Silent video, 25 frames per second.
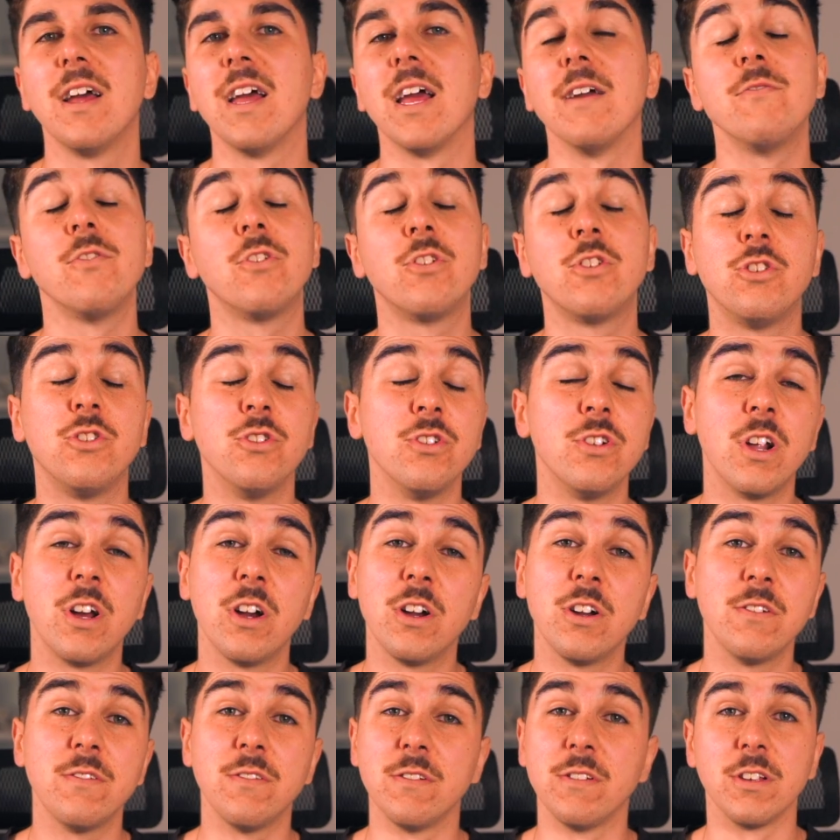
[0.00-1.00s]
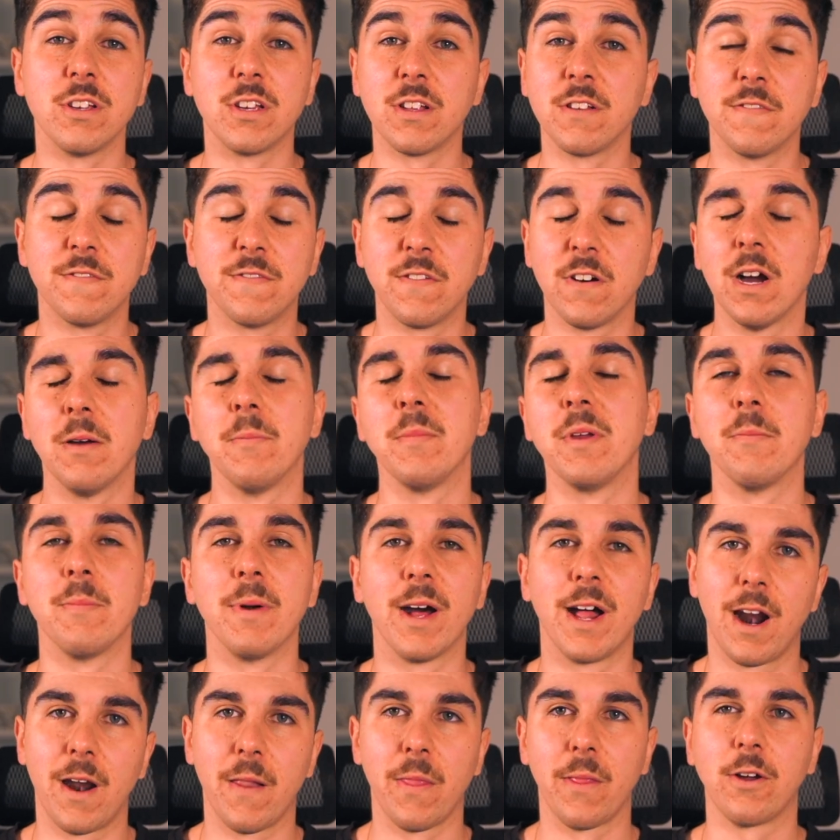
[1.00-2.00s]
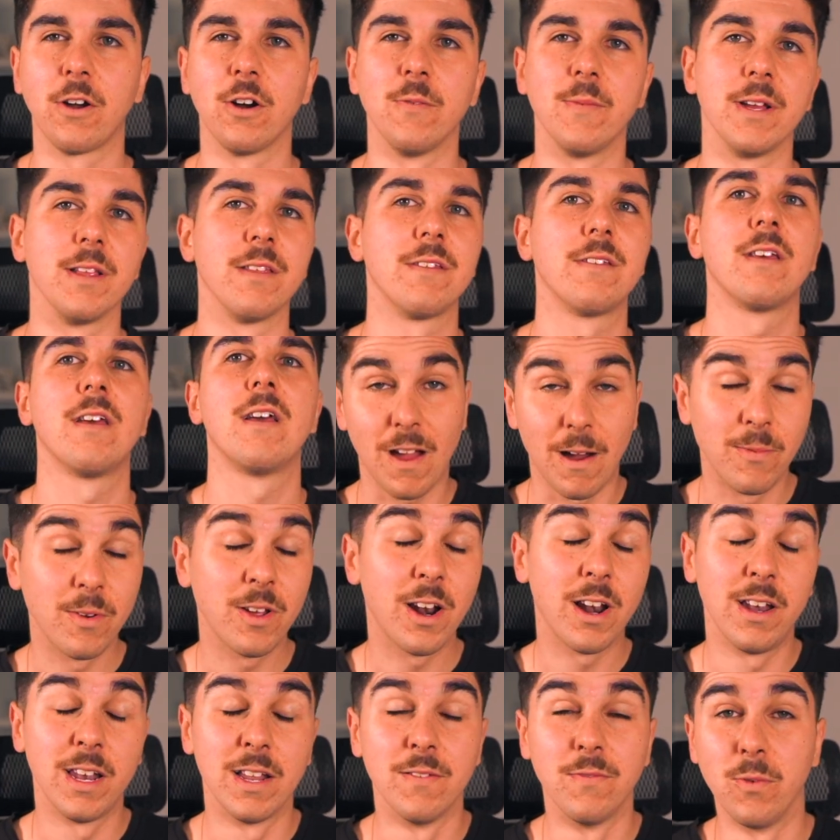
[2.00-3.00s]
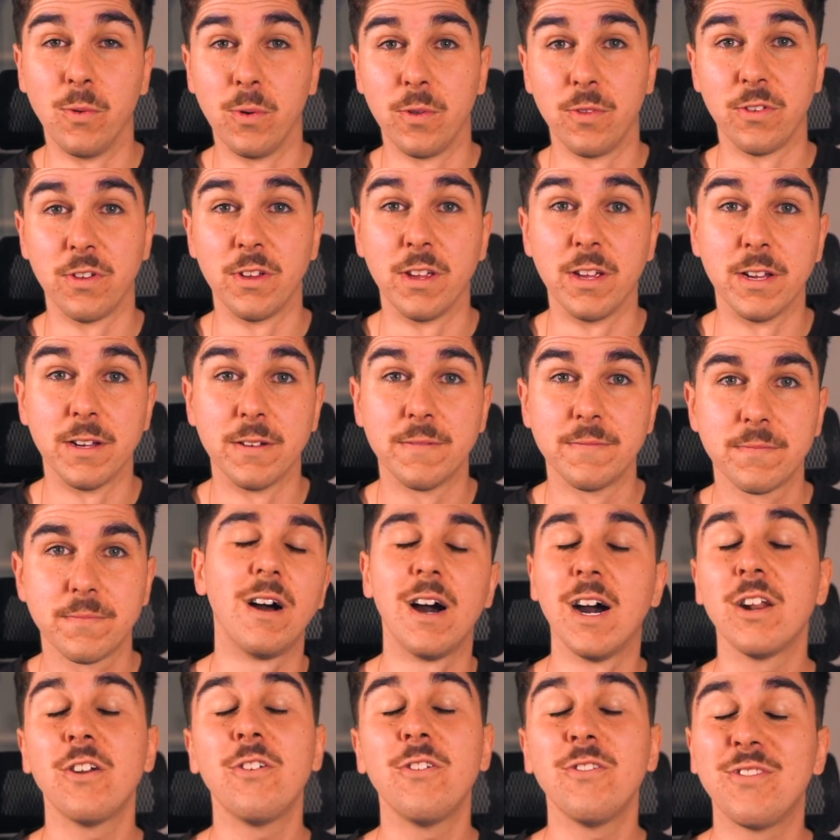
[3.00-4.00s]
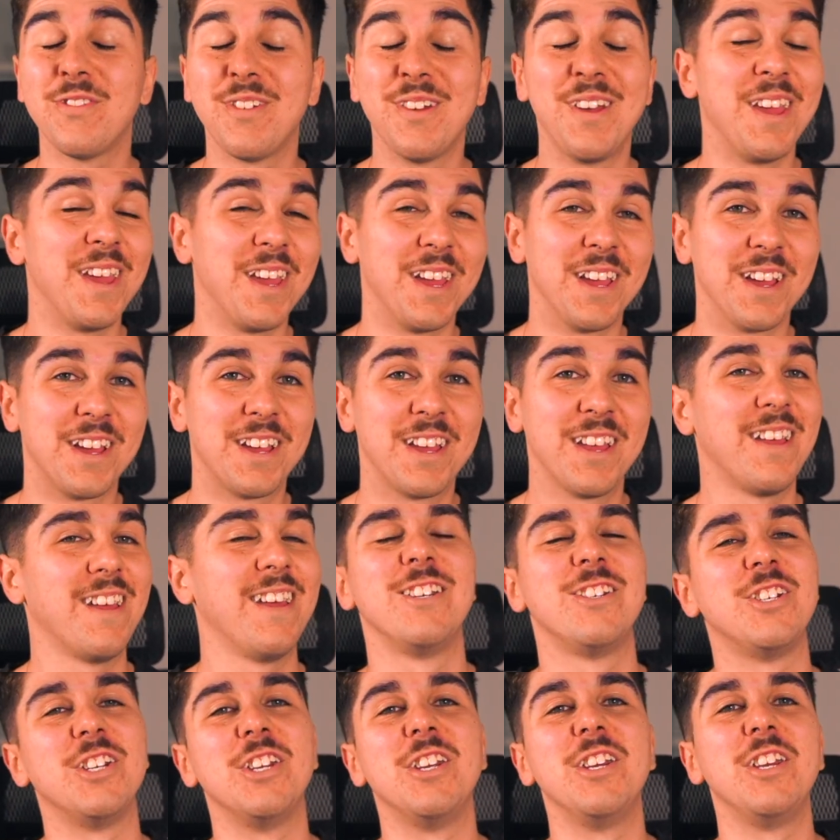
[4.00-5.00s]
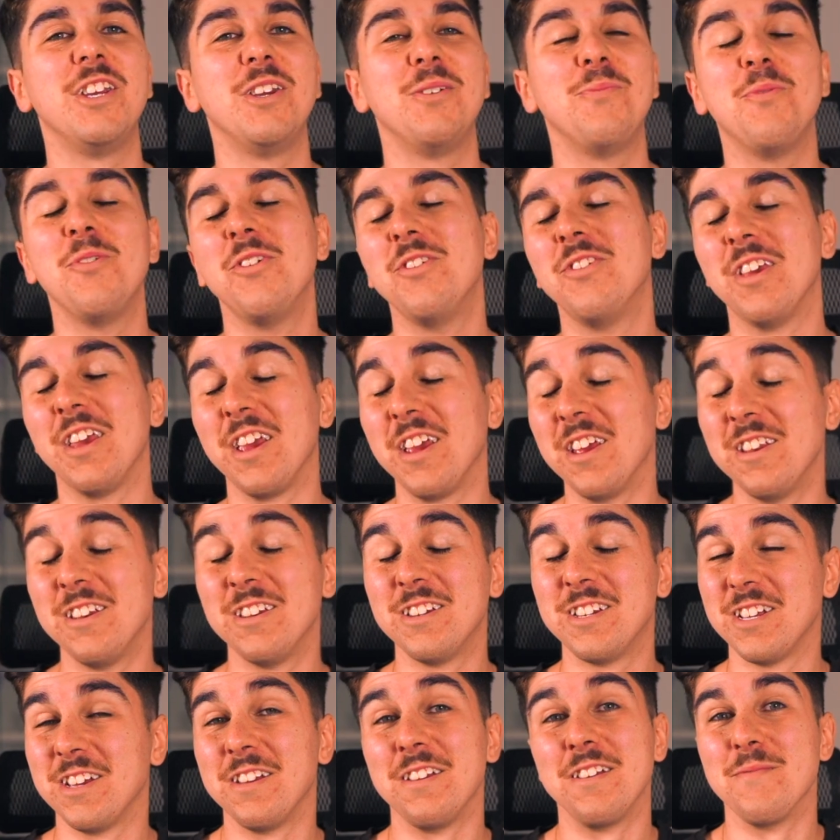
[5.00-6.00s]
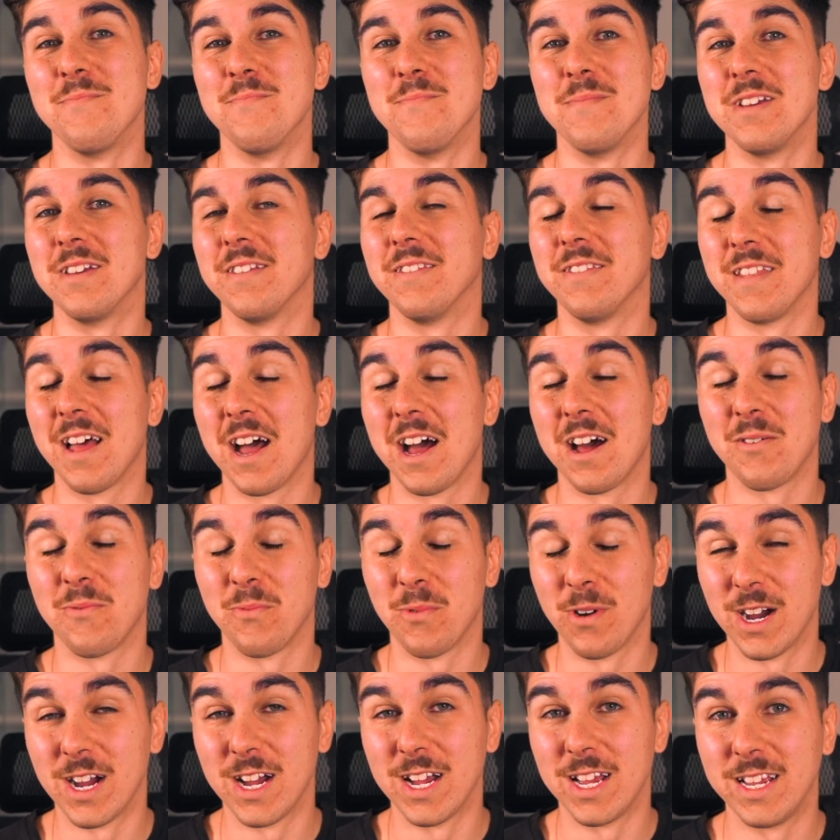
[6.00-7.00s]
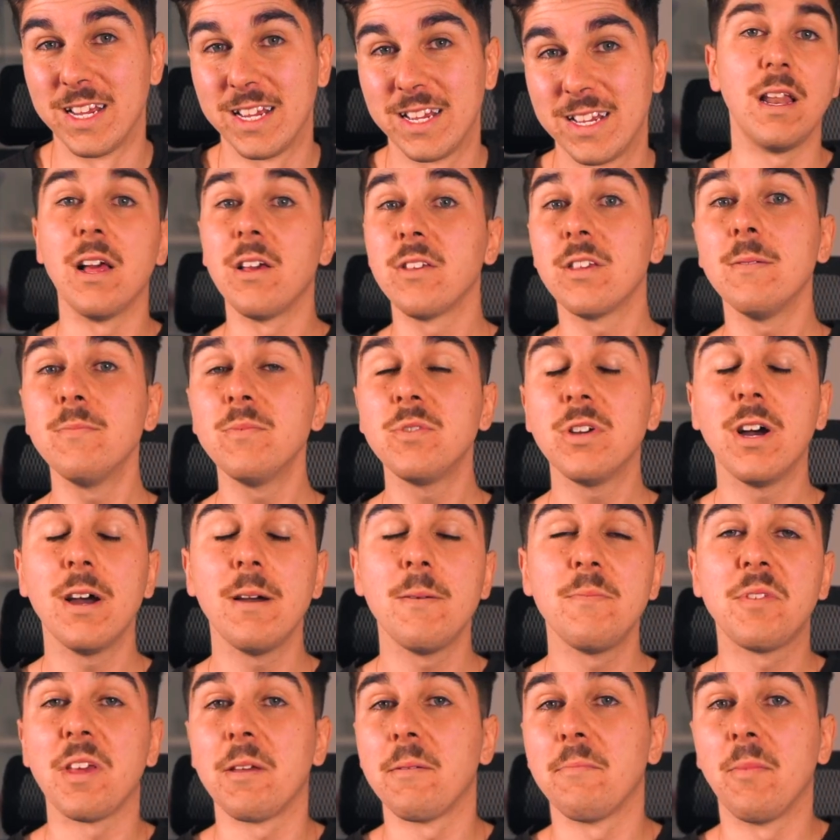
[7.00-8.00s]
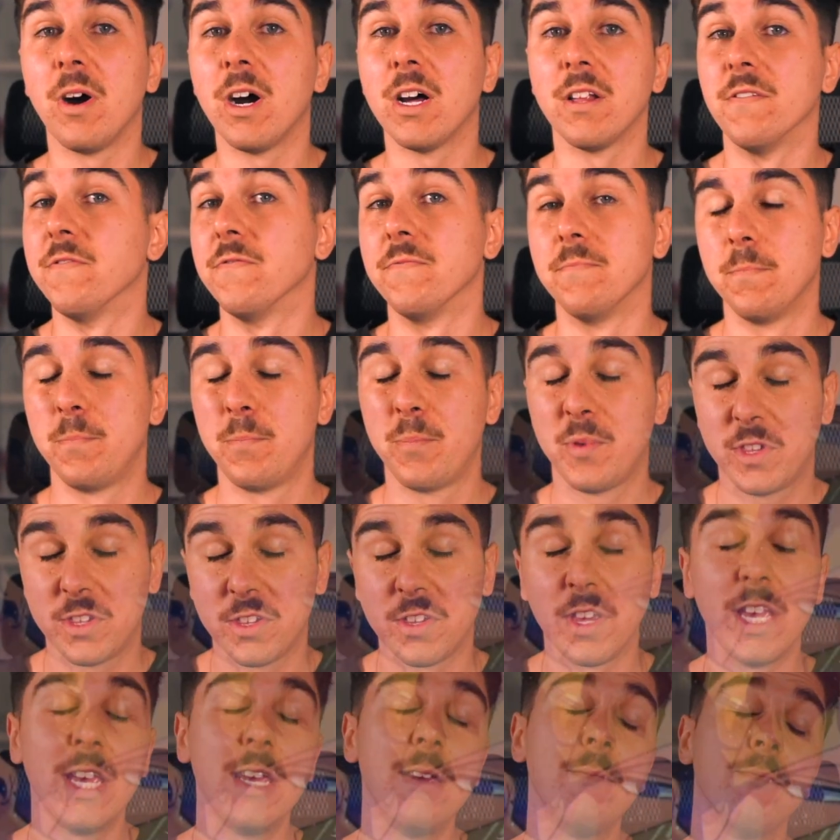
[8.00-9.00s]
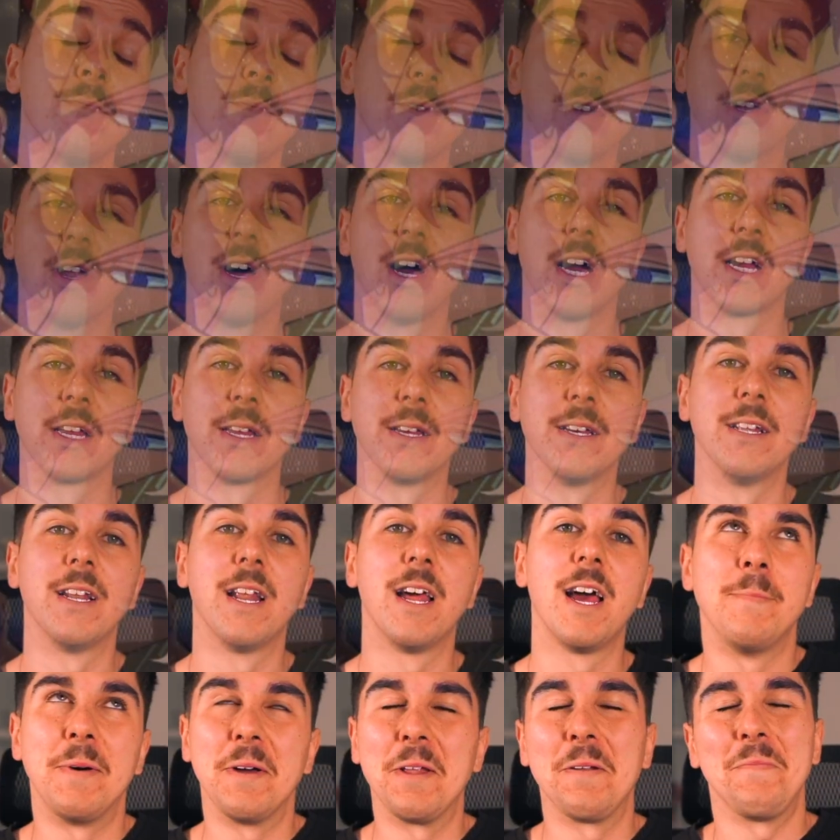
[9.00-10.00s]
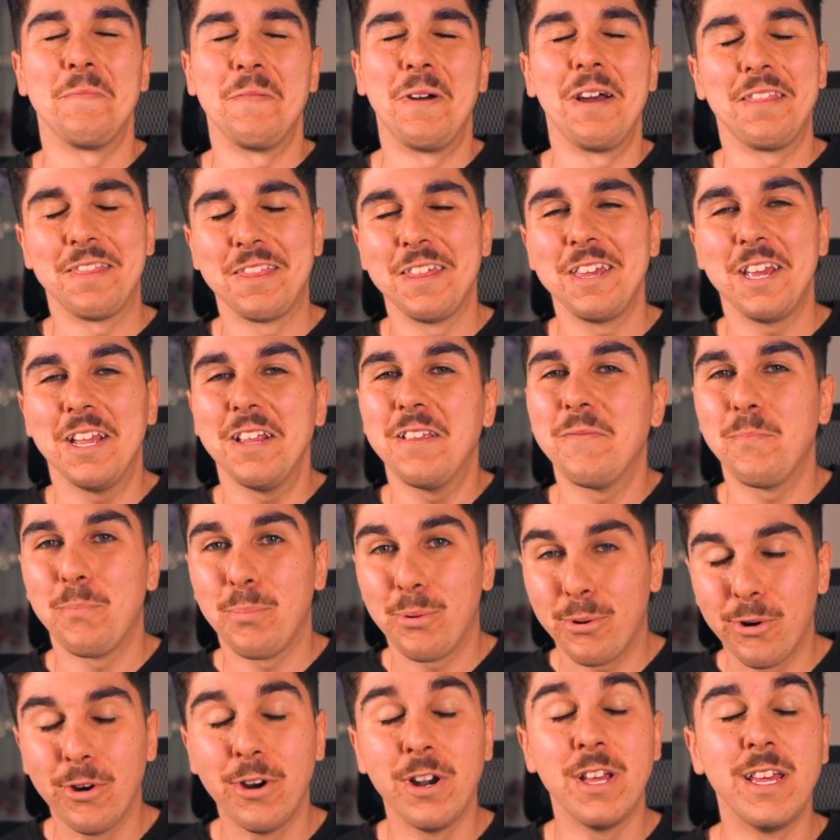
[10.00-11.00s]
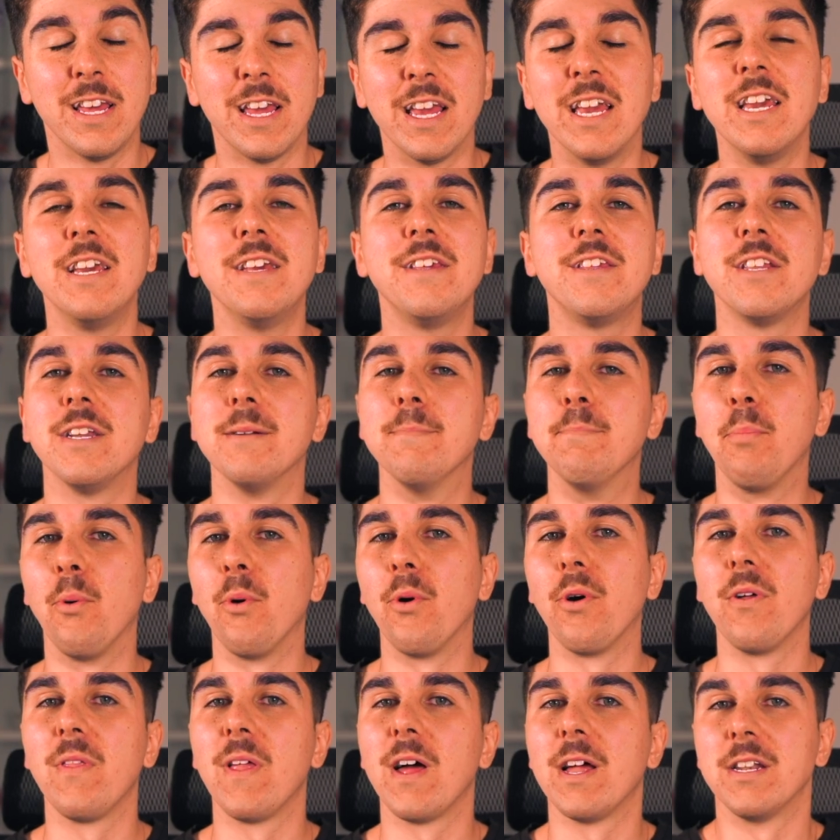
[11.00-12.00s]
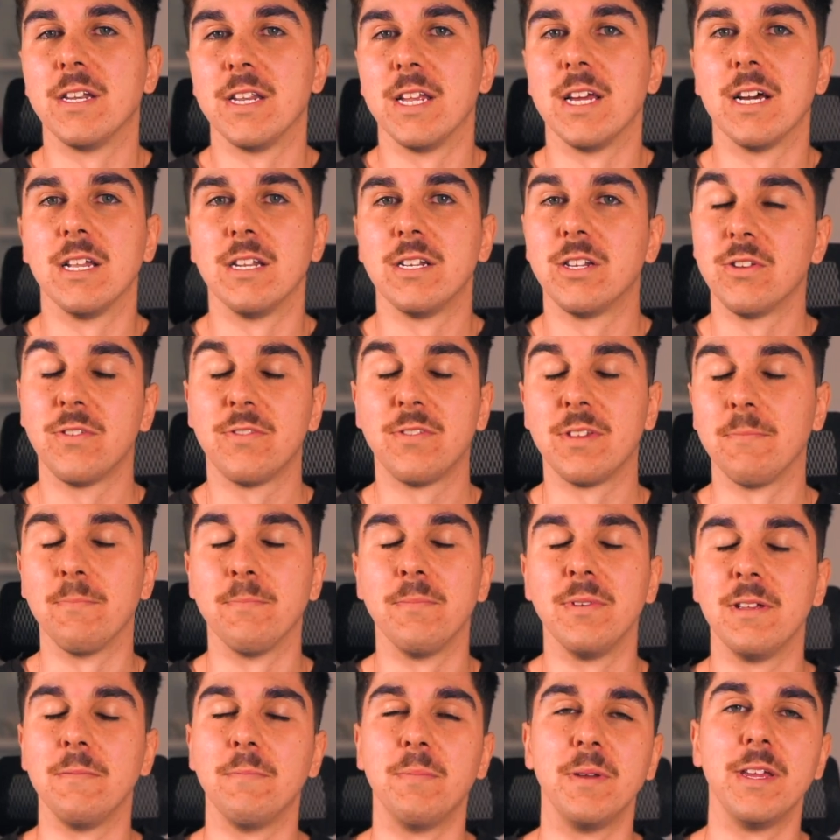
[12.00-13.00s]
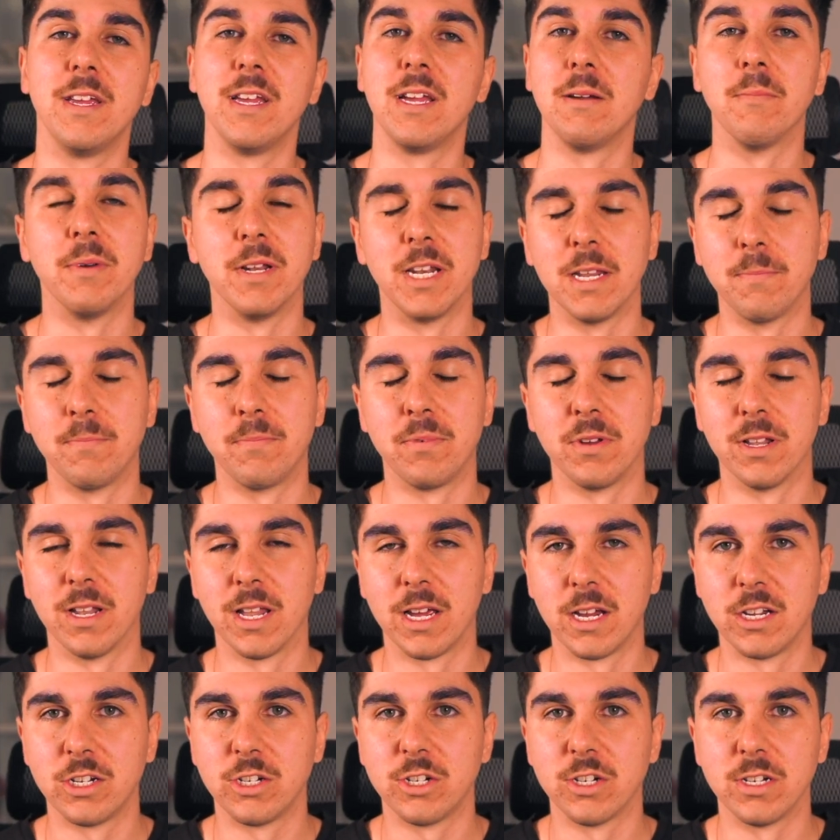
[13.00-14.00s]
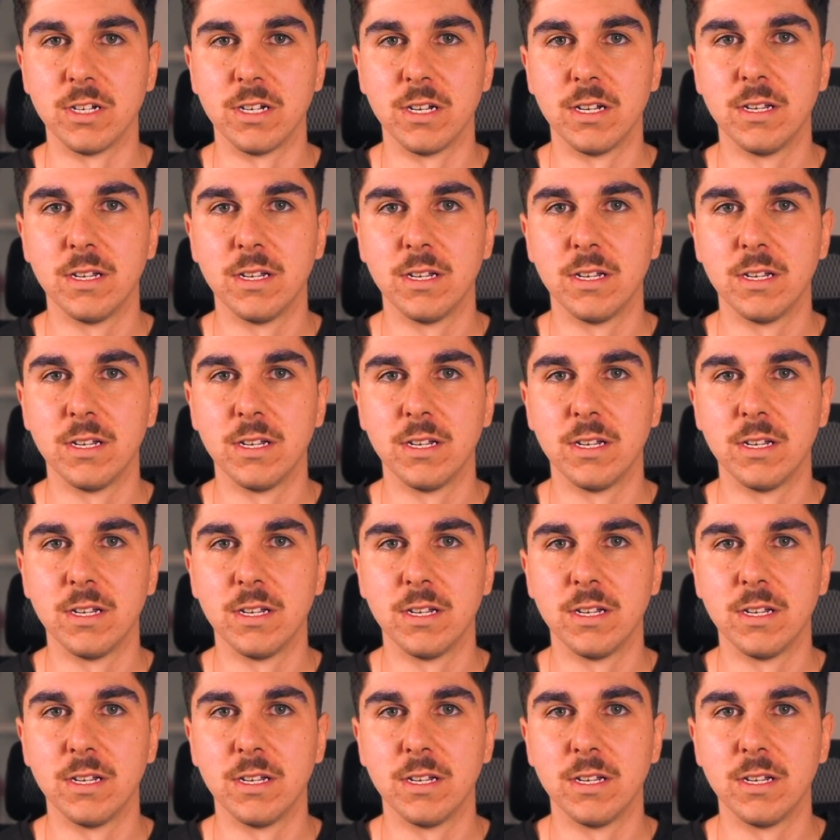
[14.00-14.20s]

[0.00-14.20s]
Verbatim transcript: If it's judo, you can fight me about it in the comments. I'm gonna level with you here. I don't think she was into him in that way. Now, sometimes it might have seemed like it, but I think it's pretty easy to boil that down to simply being manipulation.